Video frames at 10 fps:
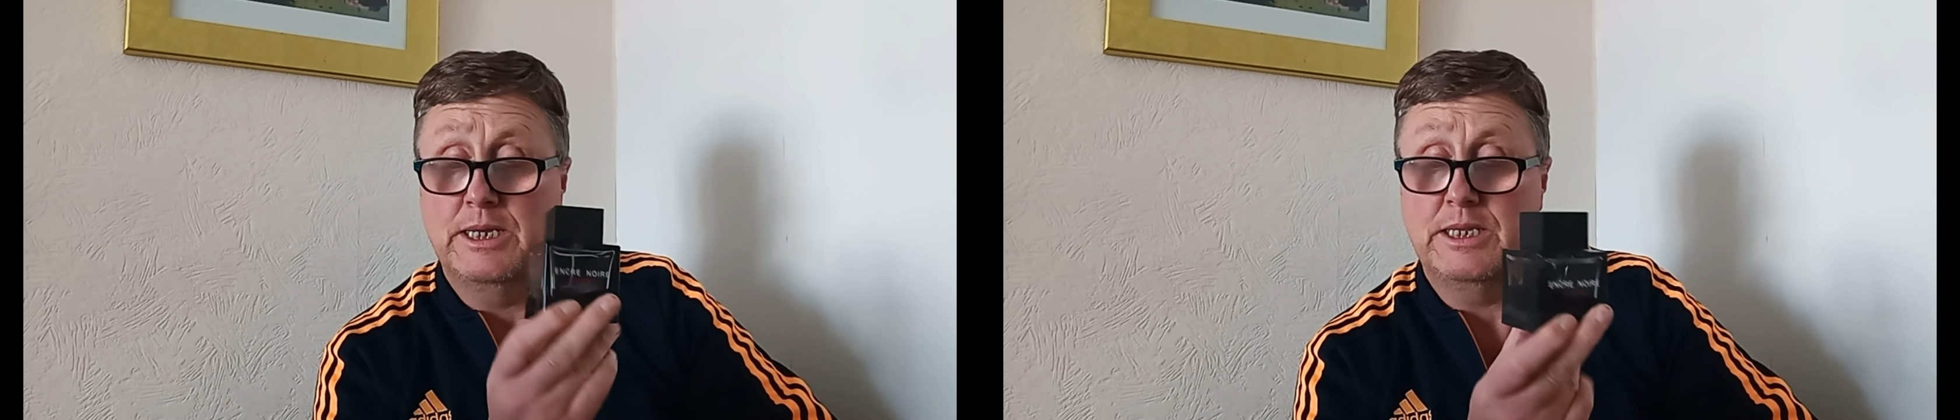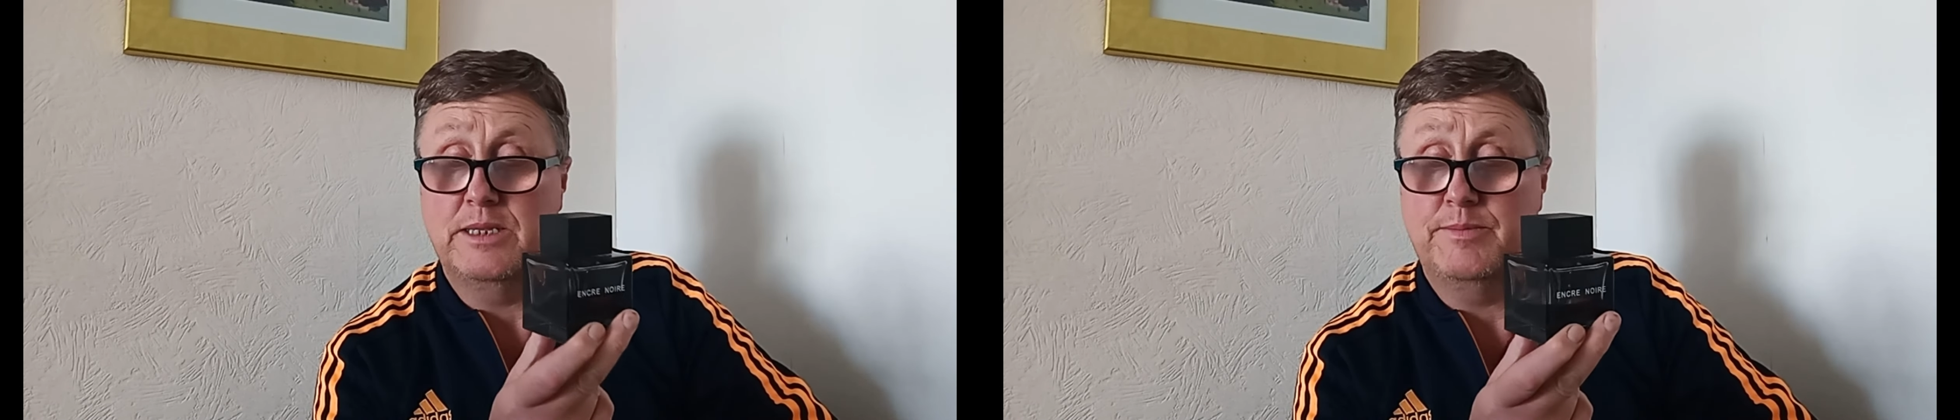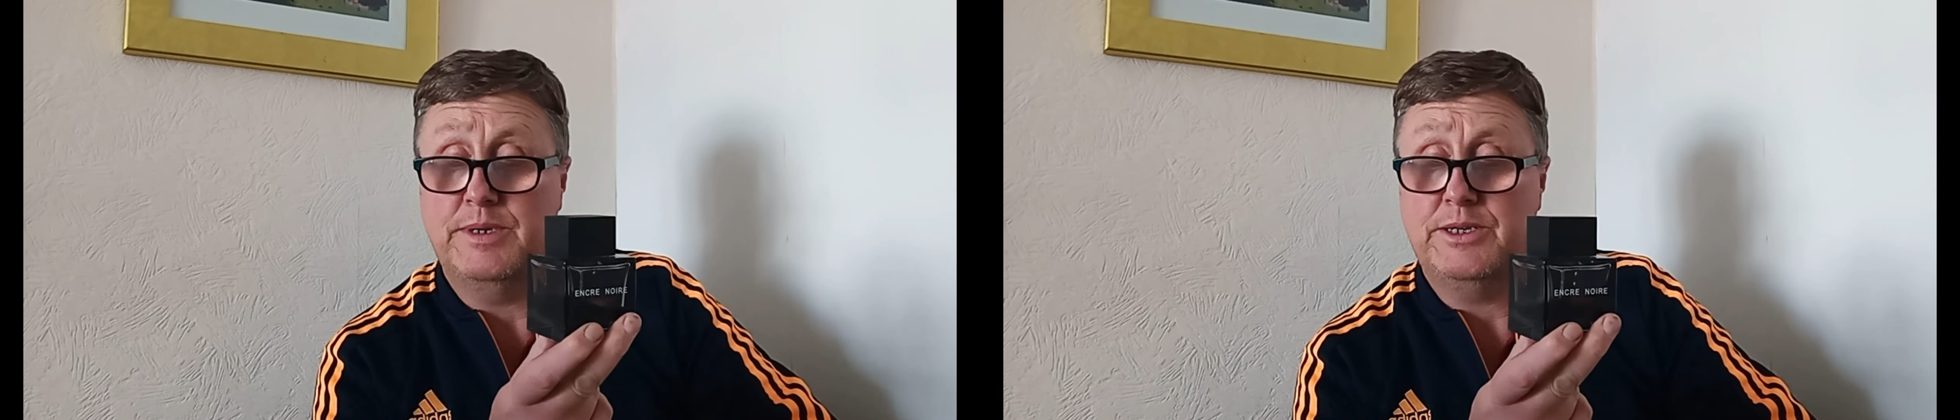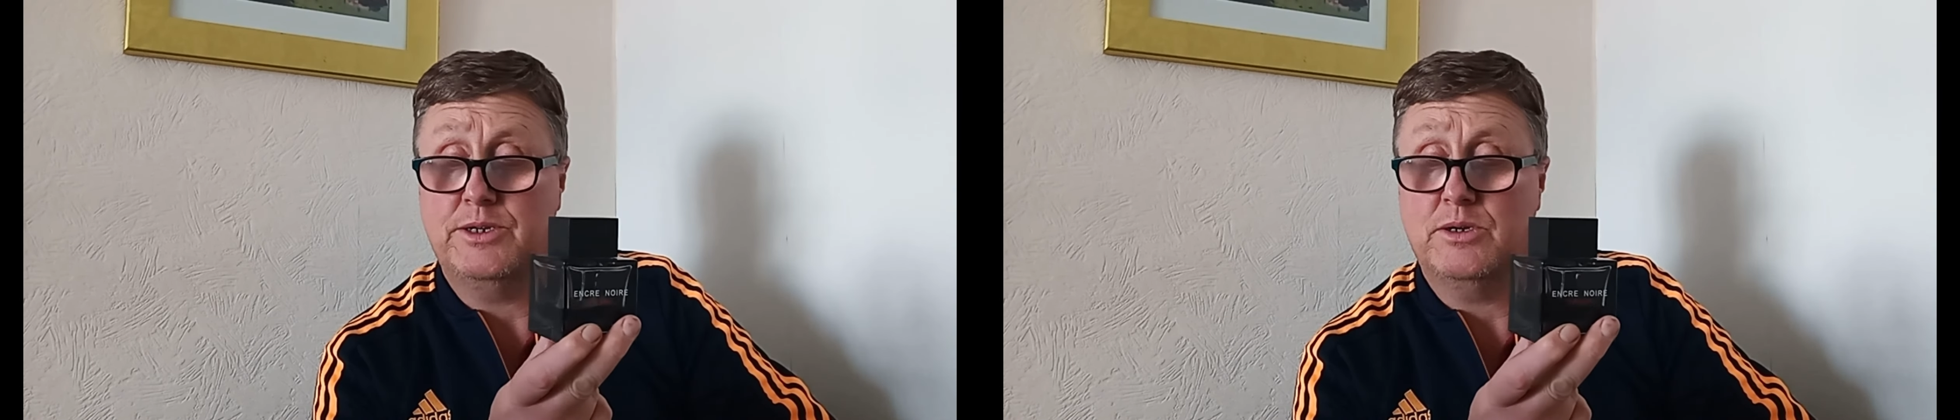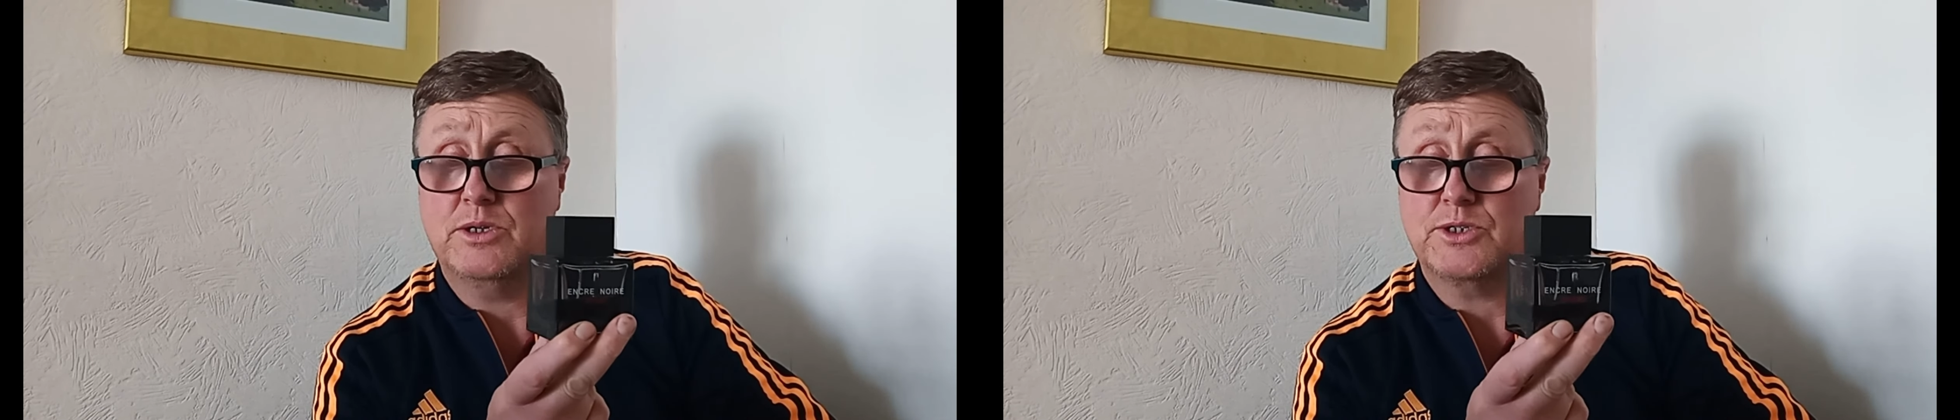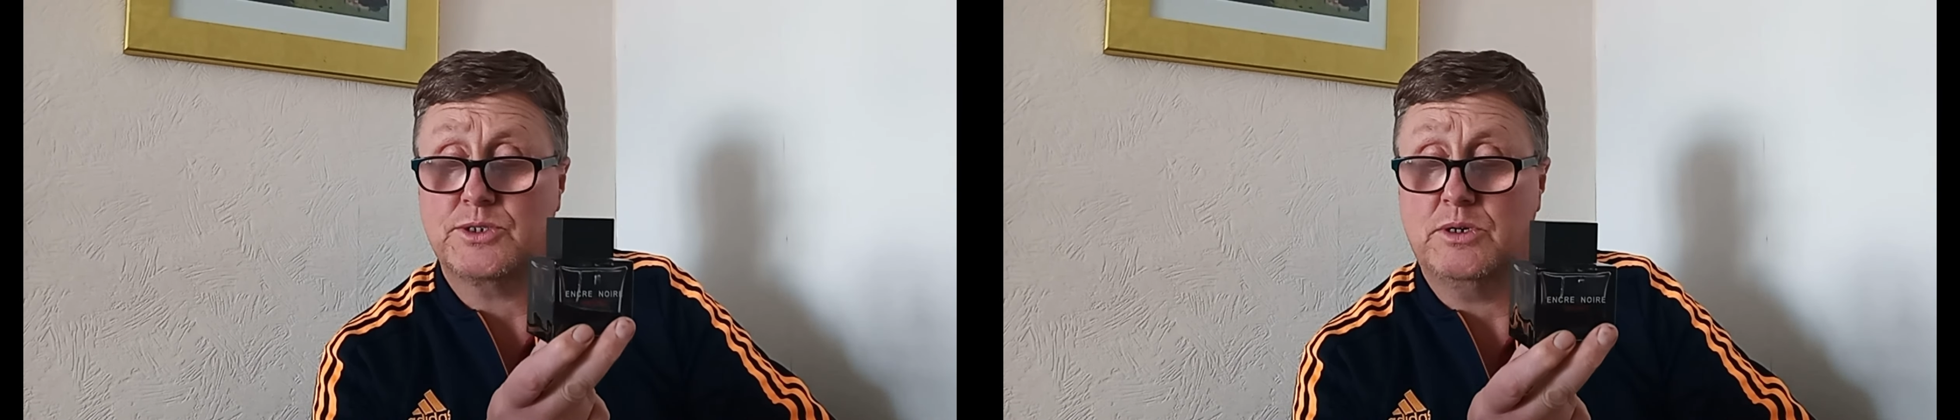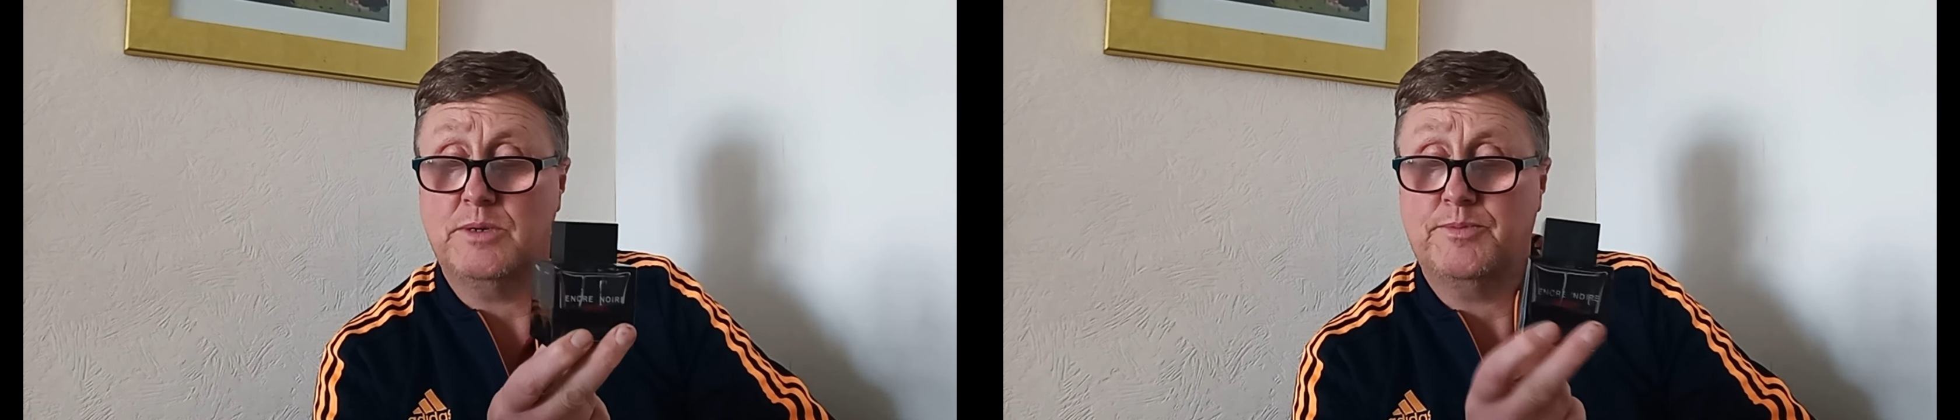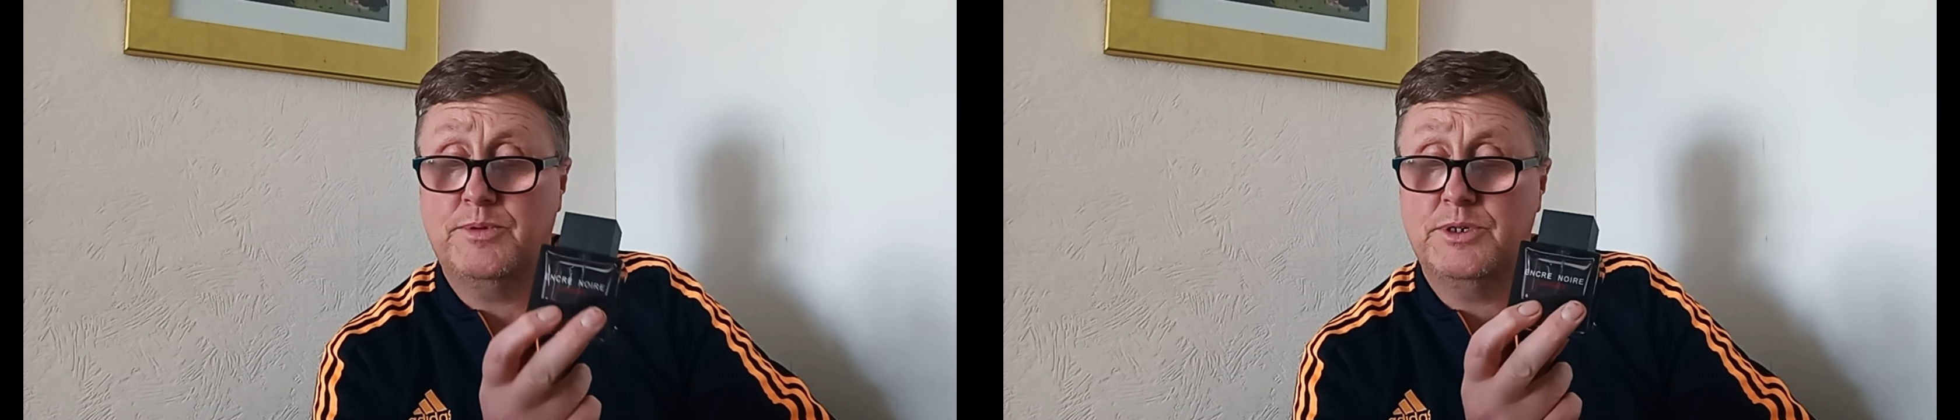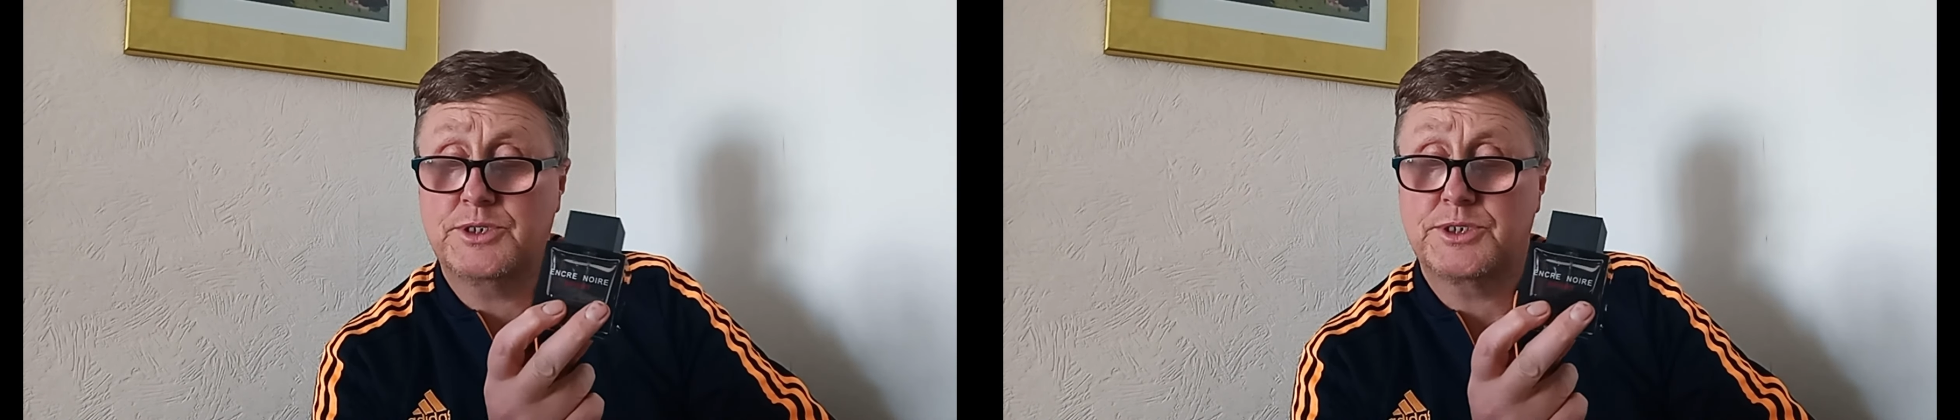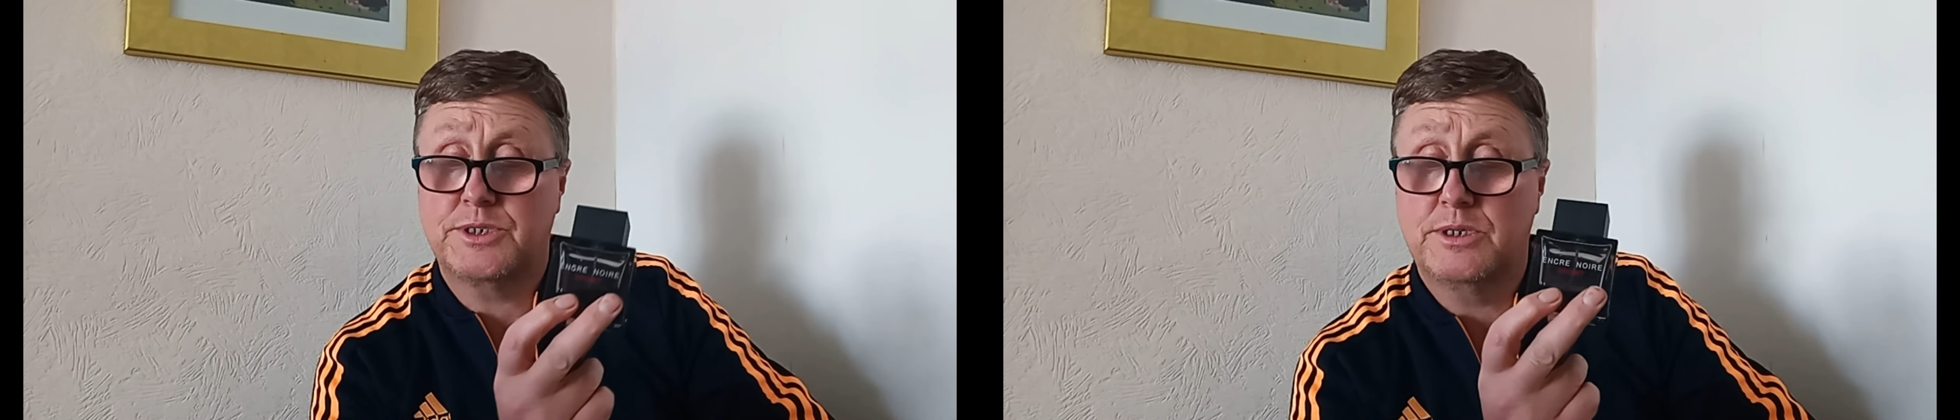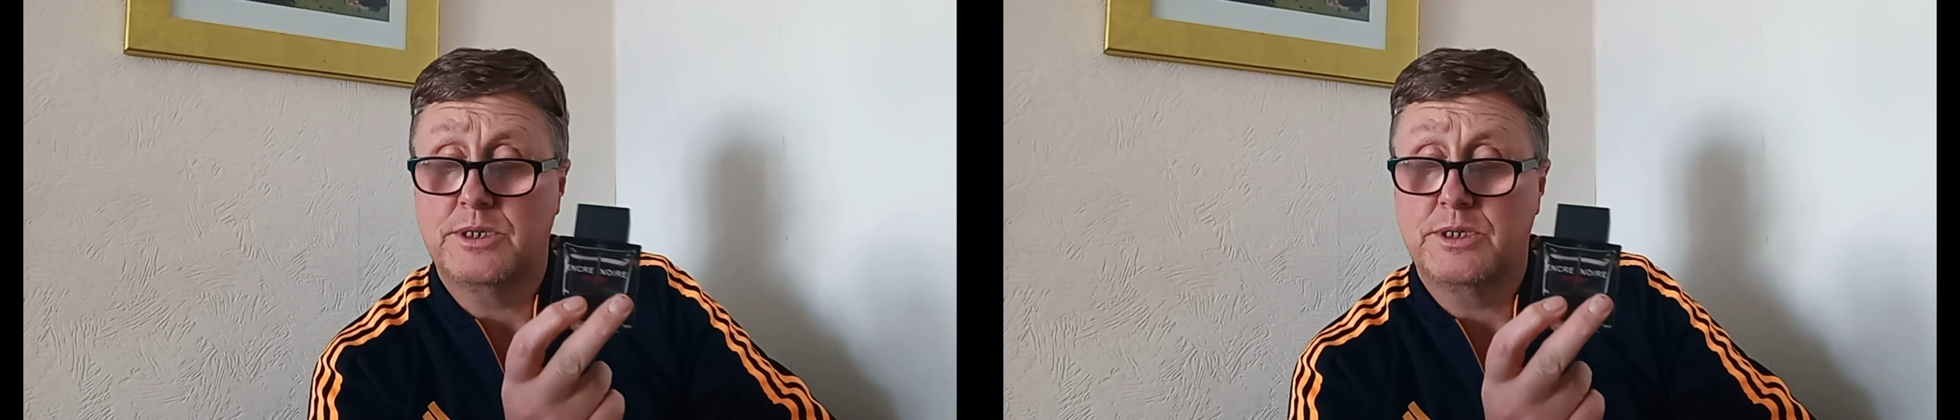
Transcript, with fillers: In the mid you've got cypress,